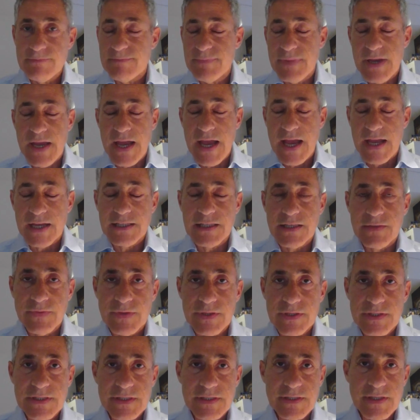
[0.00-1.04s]

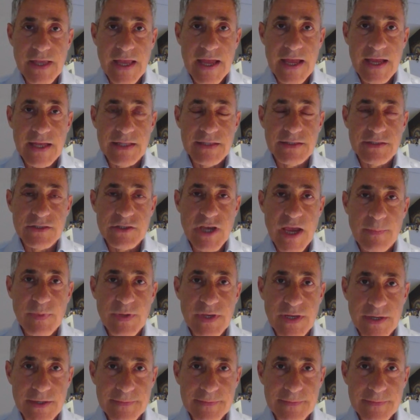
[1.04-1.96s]
activist and champion.